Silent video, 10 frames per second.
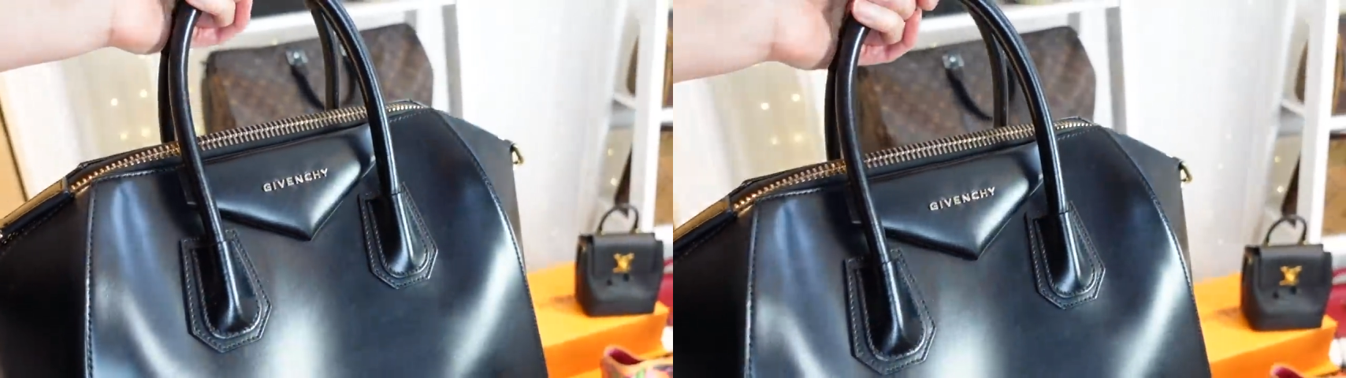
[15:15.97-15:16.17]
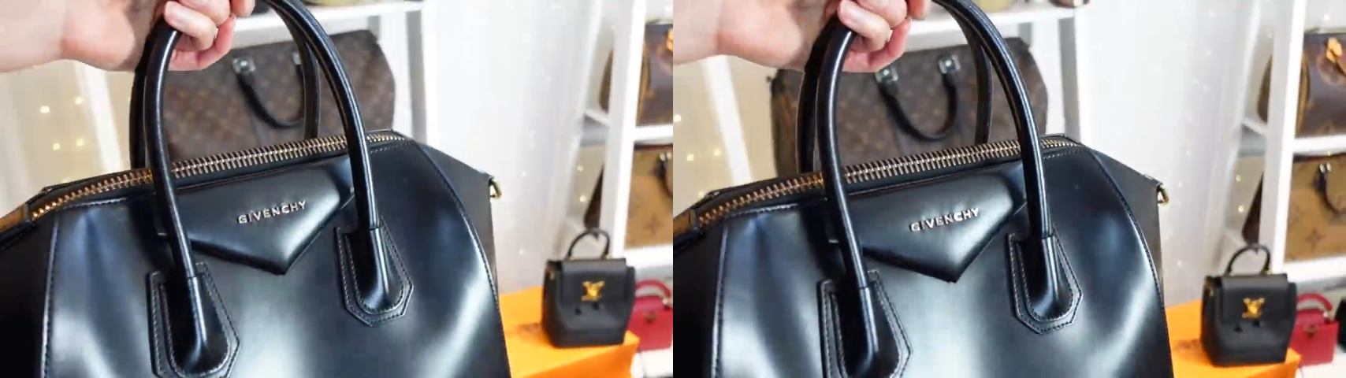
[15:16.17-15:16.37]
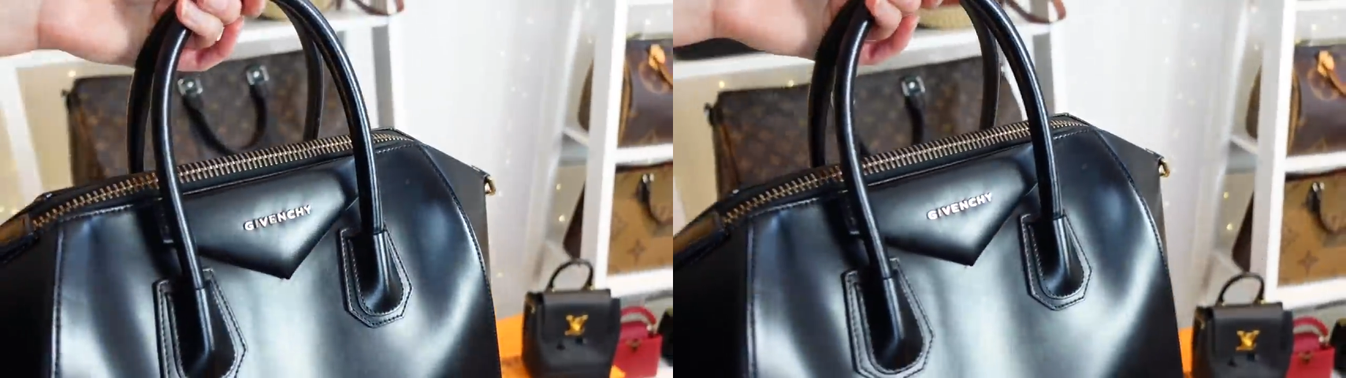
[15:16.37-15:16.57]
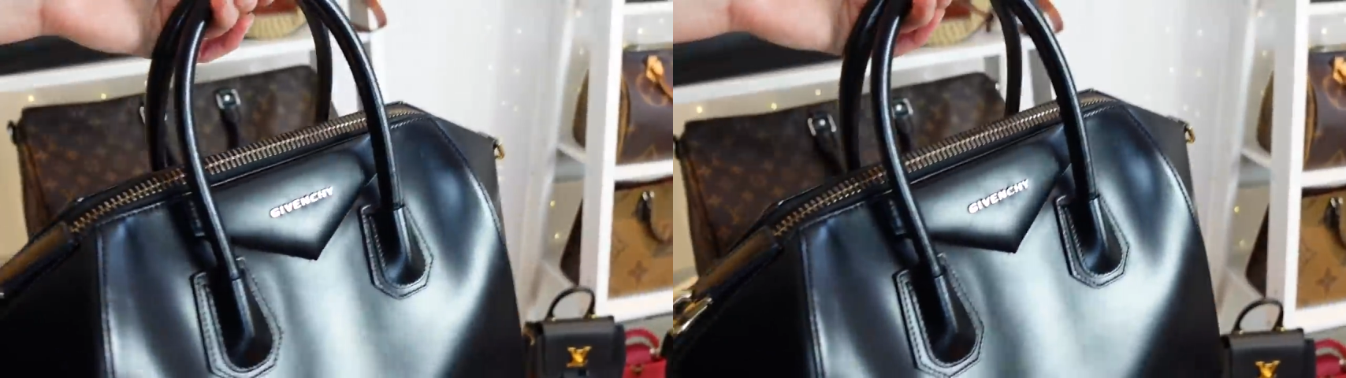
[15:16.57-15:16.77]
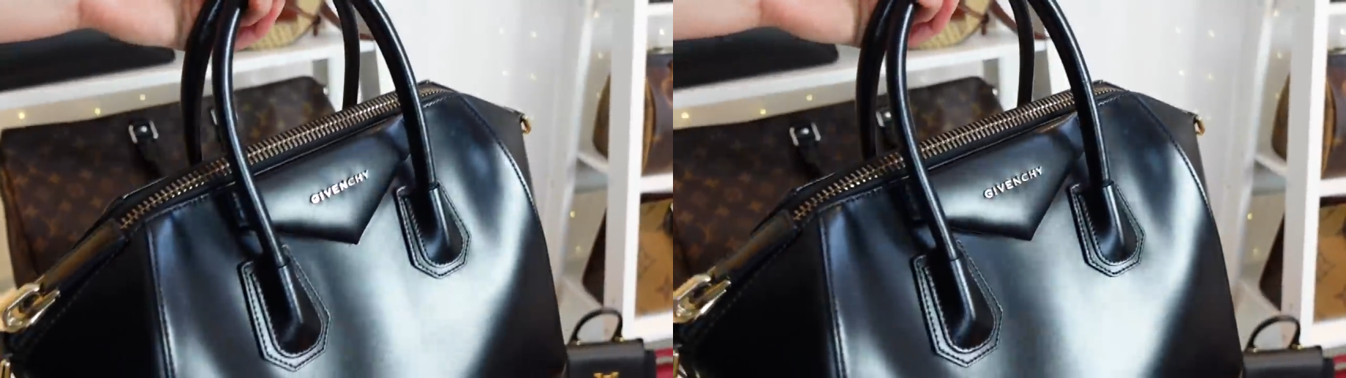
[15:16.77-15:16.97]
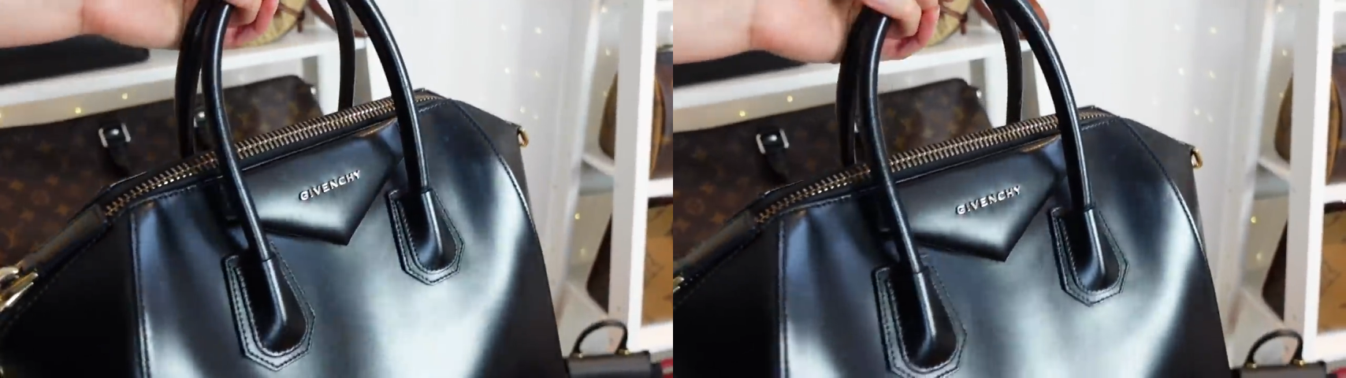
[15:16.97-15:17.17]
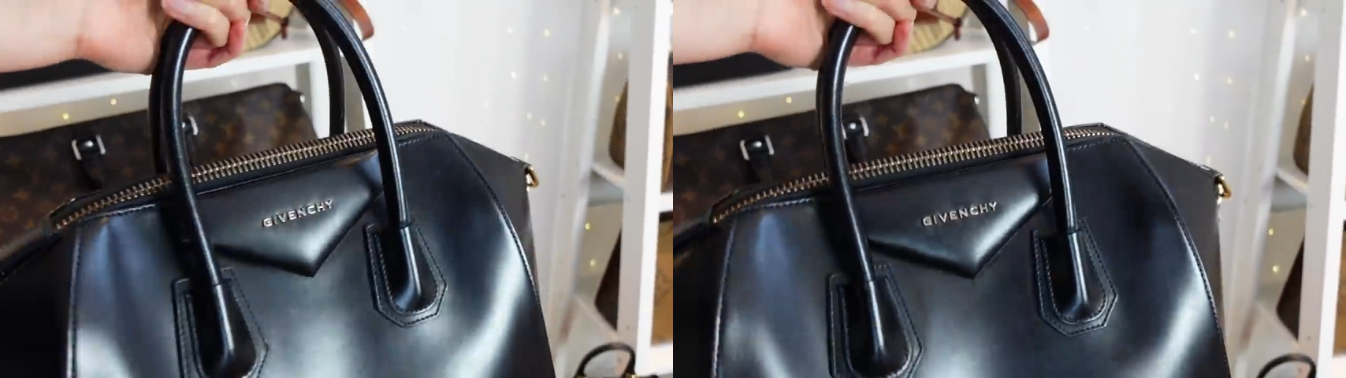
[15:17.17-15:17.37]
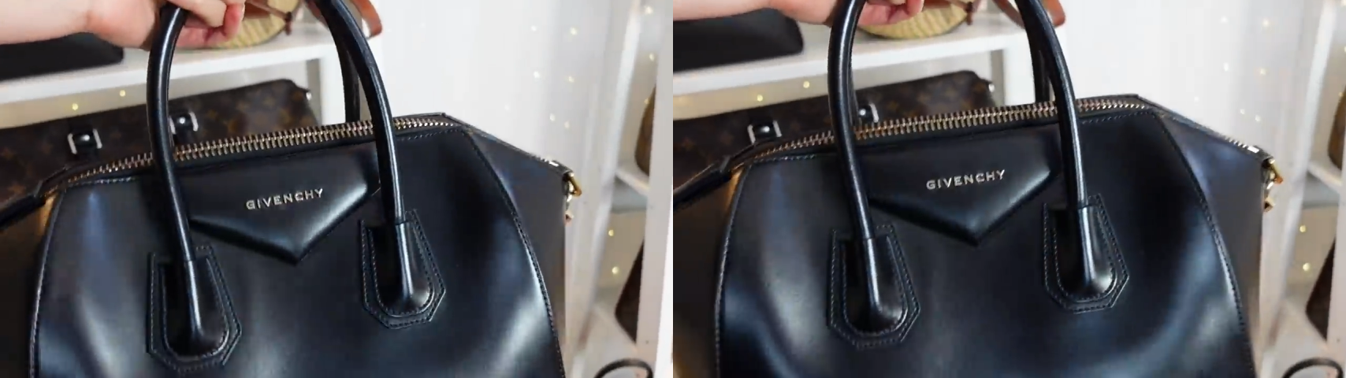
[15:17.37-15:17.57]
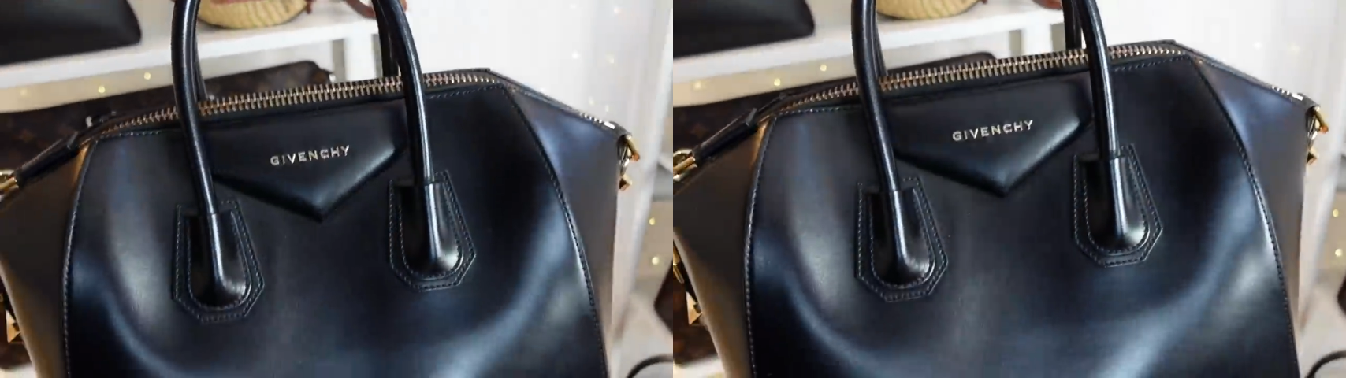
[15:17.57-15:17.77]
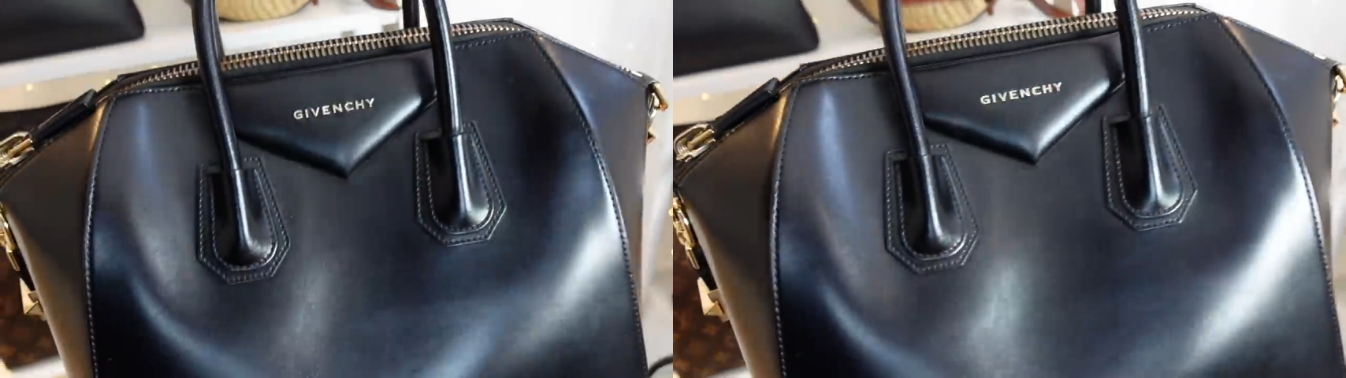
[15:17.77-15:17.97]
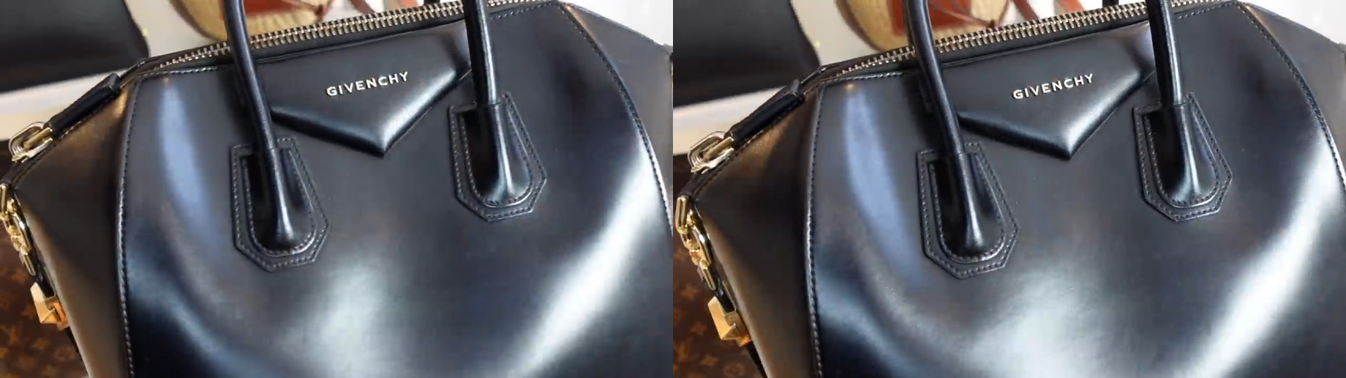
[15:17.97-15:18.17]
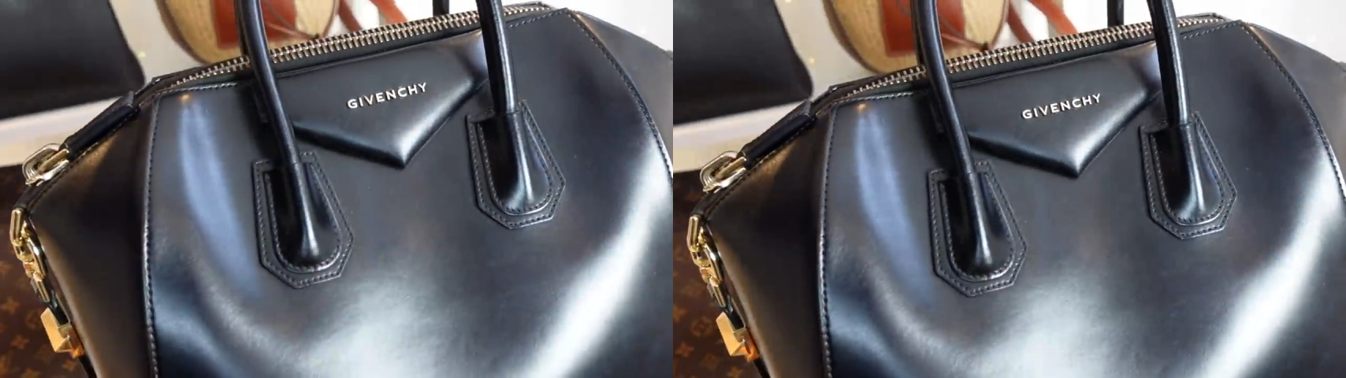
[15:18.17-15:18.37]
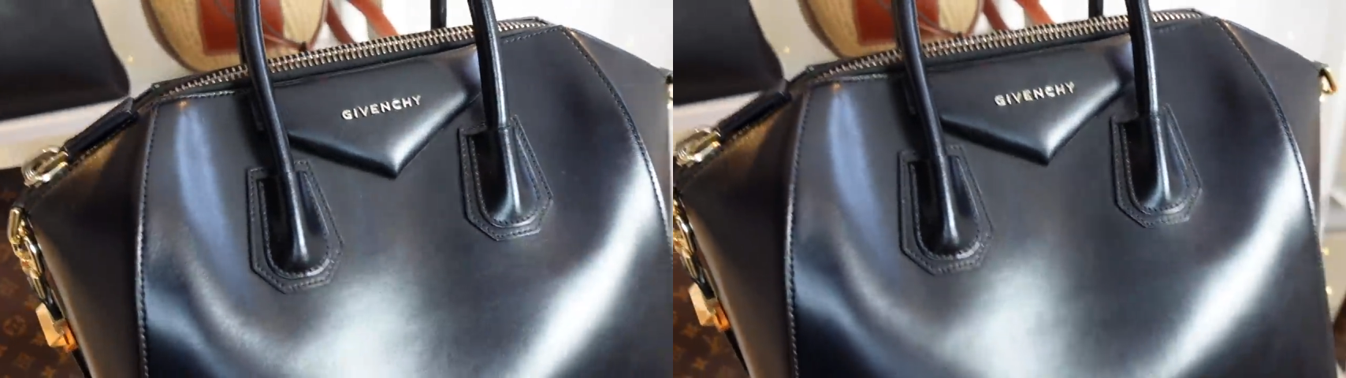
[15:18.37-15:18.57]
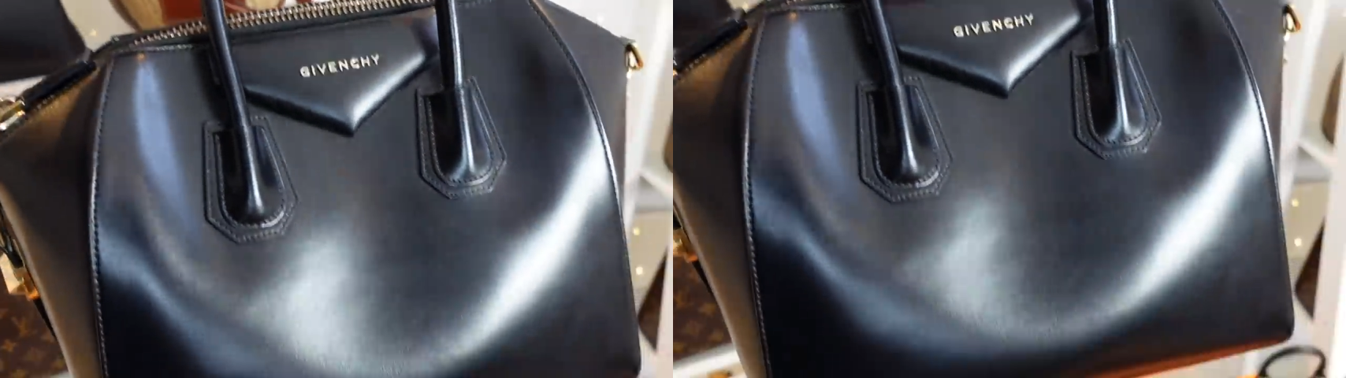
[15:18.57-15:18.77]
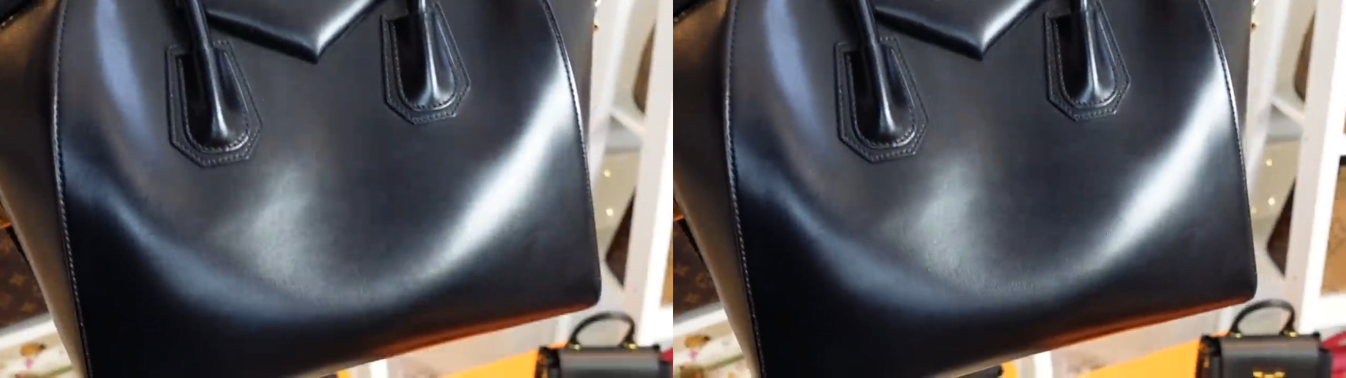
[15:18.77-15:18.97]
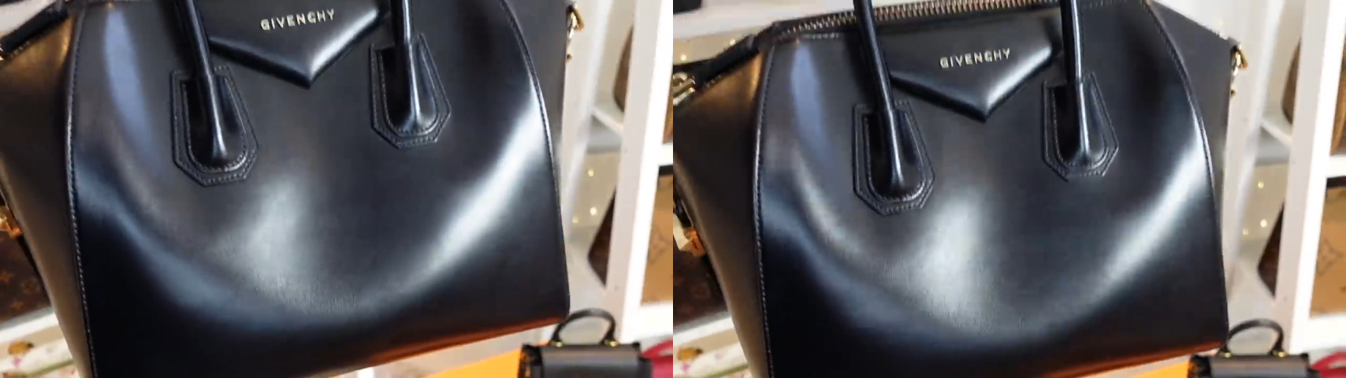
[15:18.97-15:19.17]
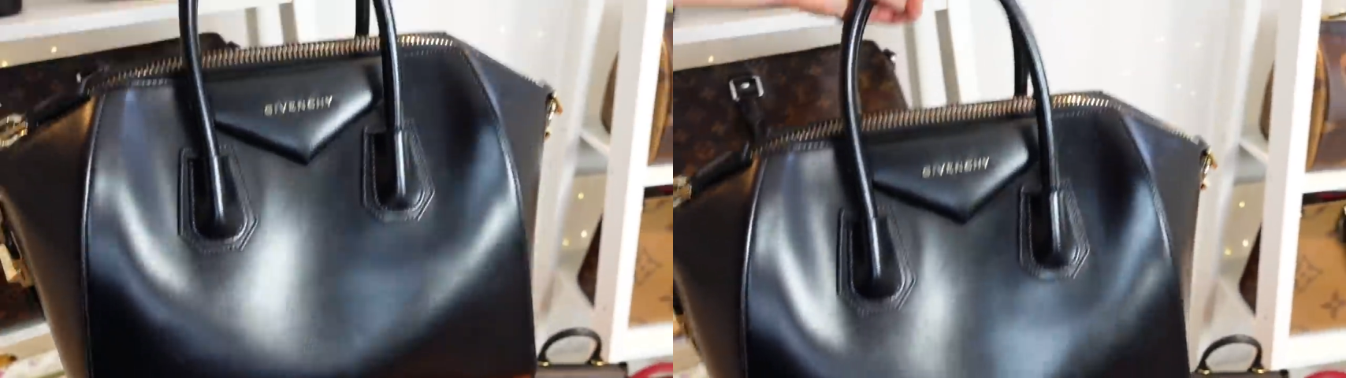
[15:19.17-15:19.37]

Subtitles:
Nobody's mouth can be seen.